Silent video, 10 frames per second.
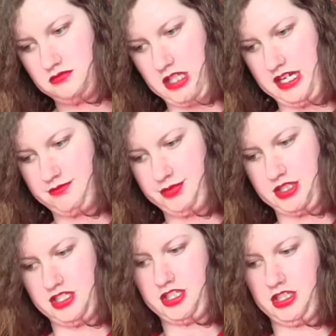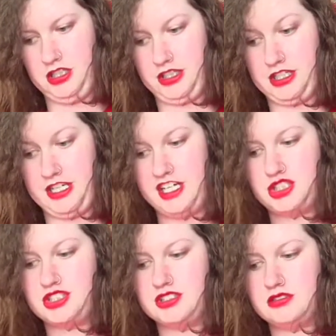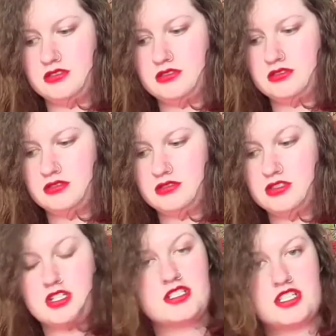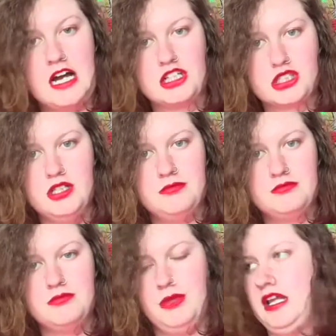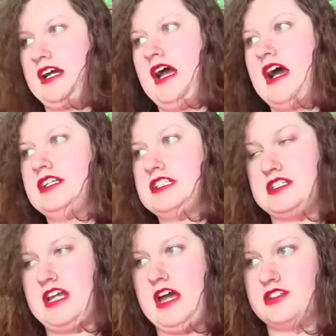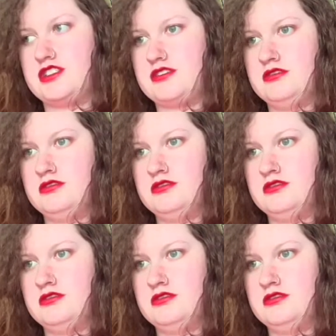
like particular connection to Starship, but like I understand